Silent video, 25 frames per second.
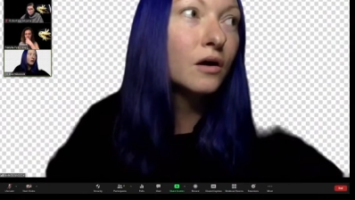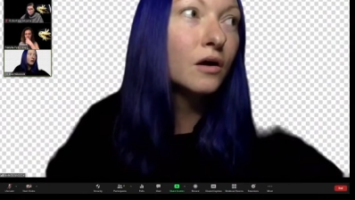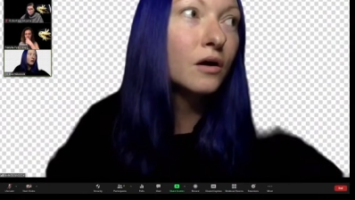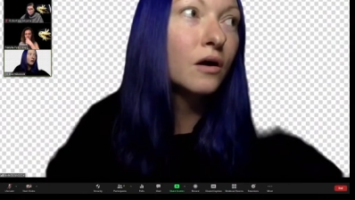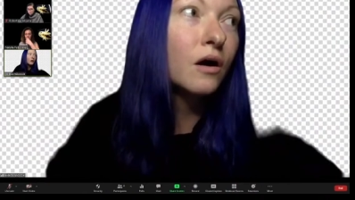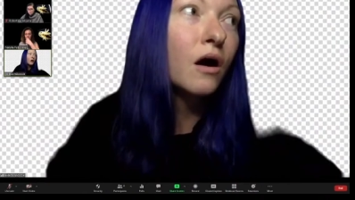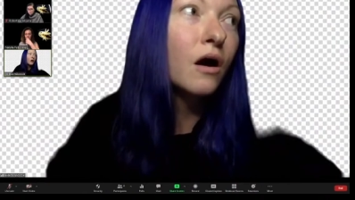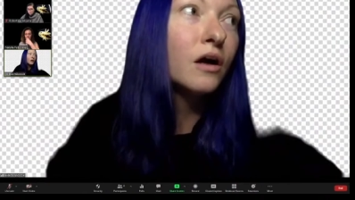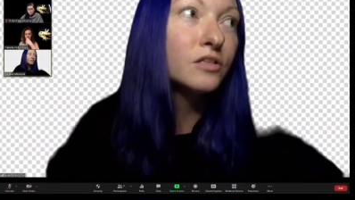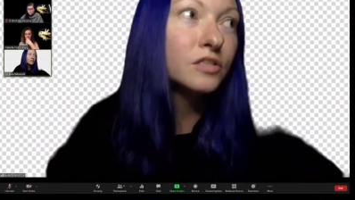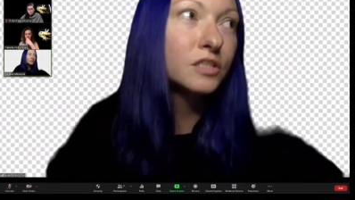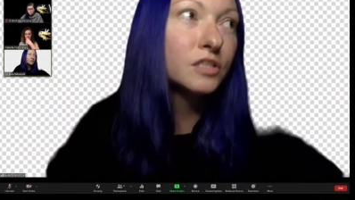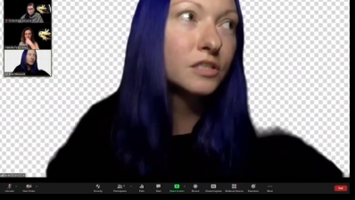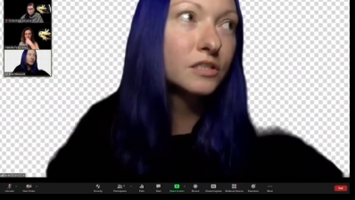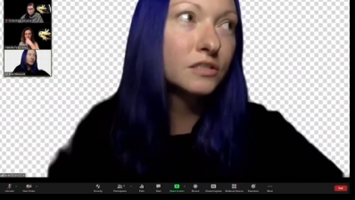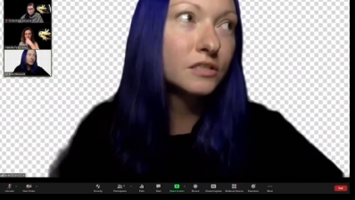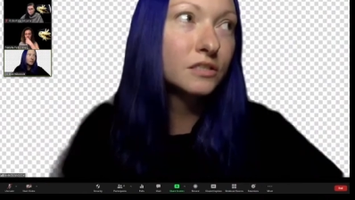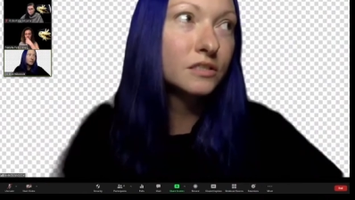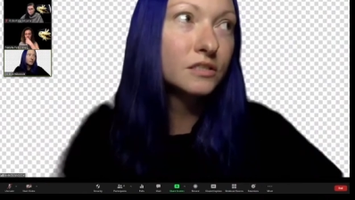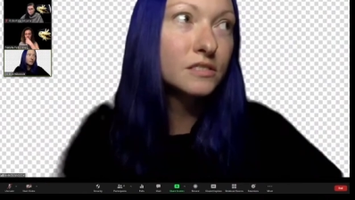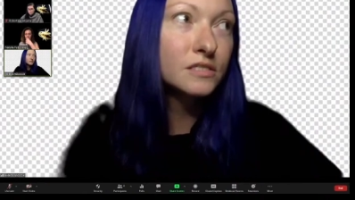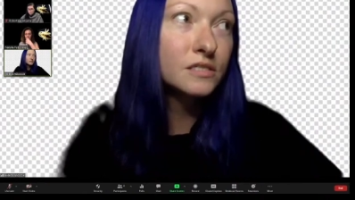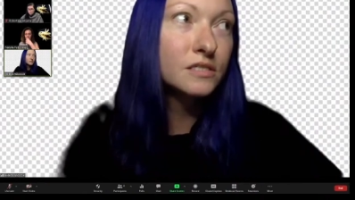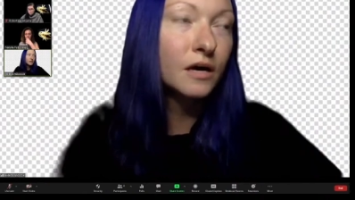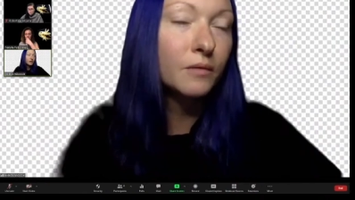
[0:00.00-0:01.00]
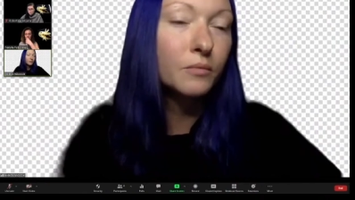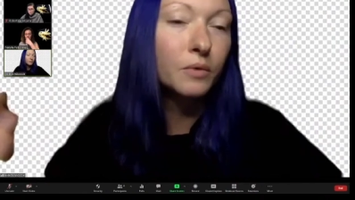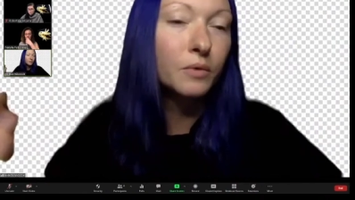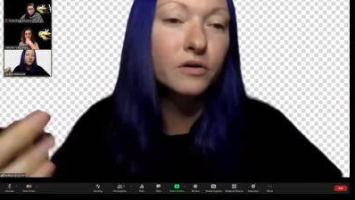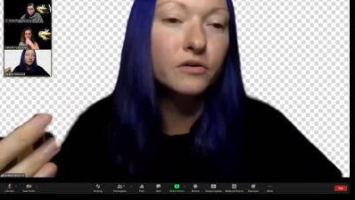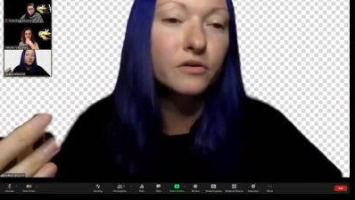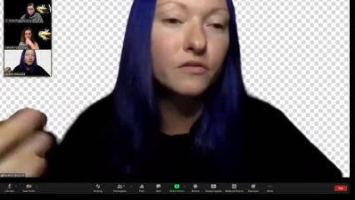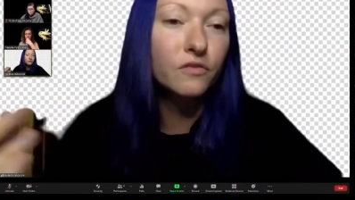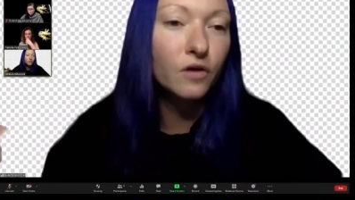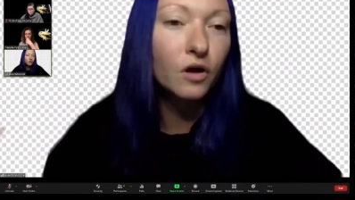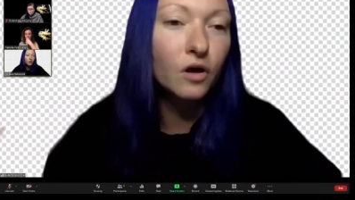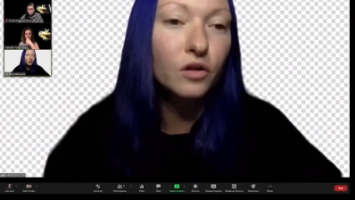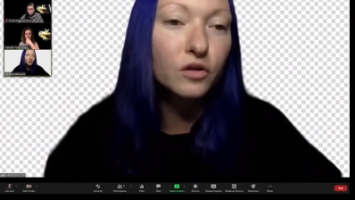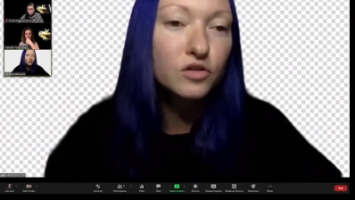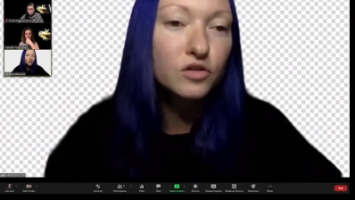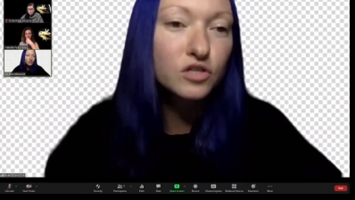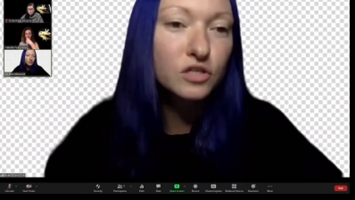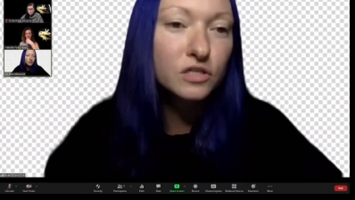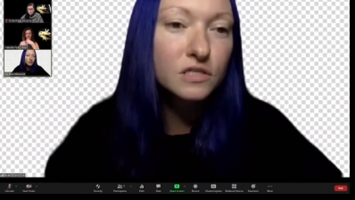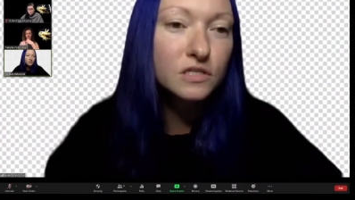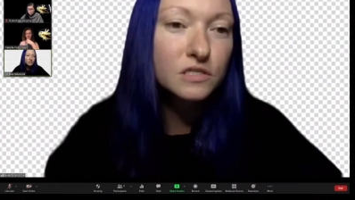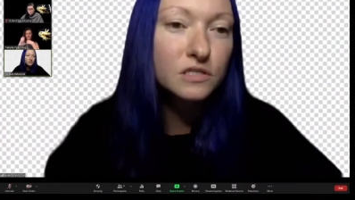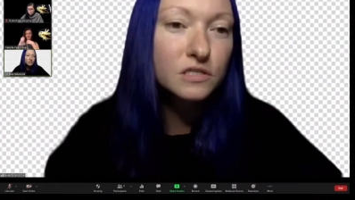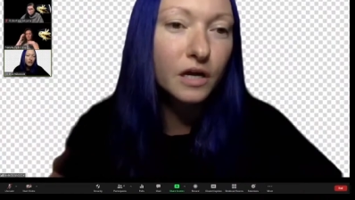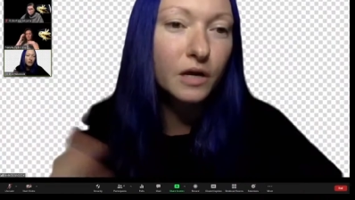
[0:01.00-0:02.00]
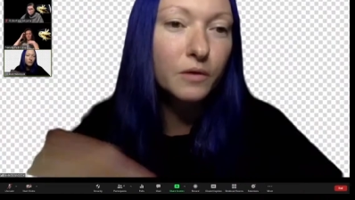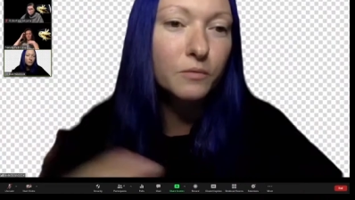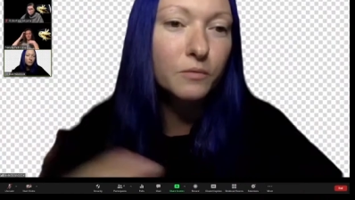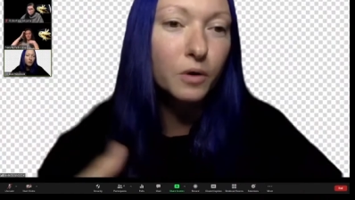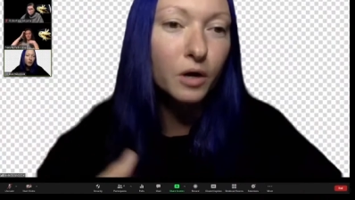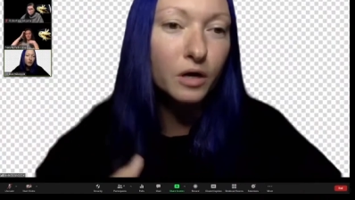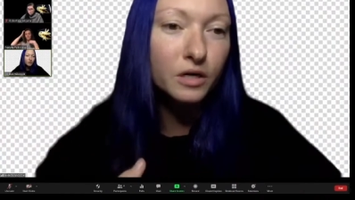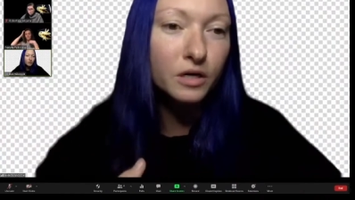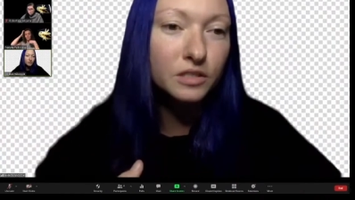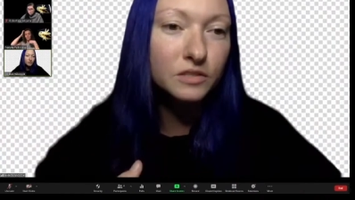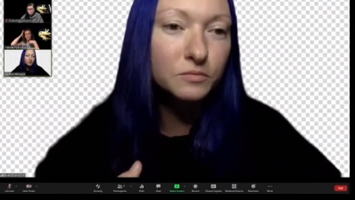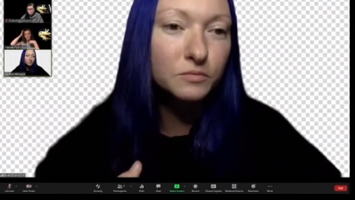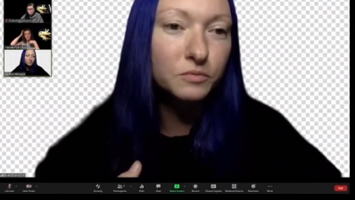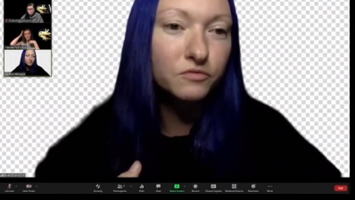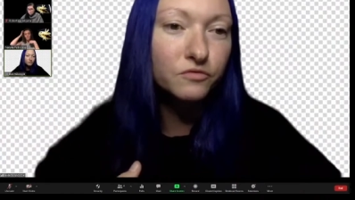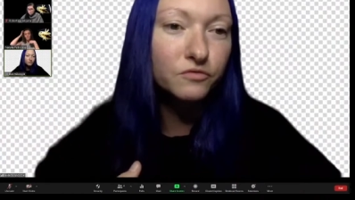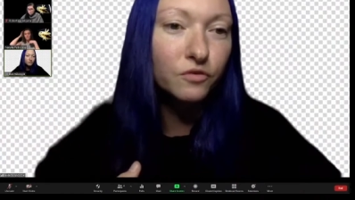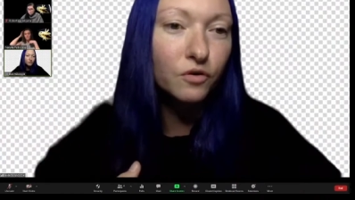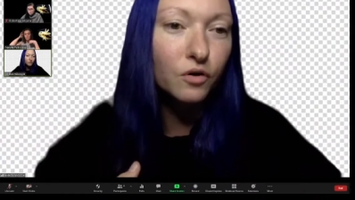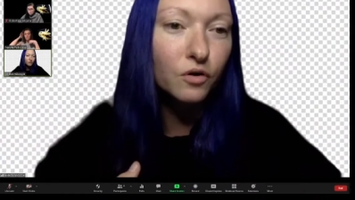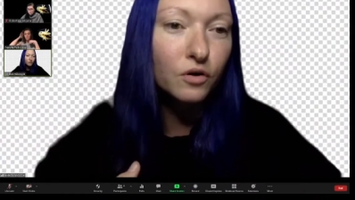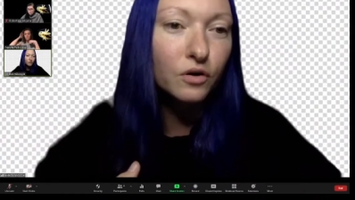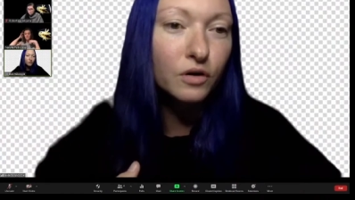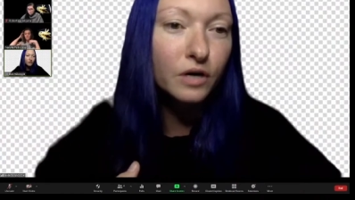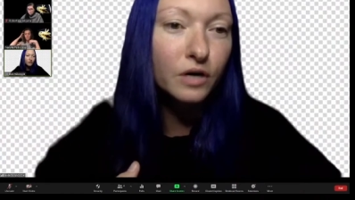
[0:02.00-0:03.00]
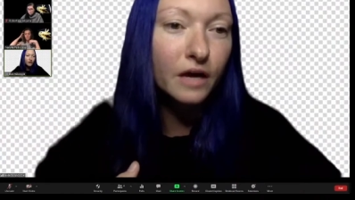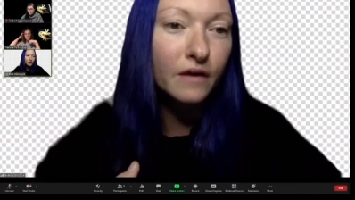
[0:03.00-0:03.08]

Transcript: contacted some ornithologist I worked before,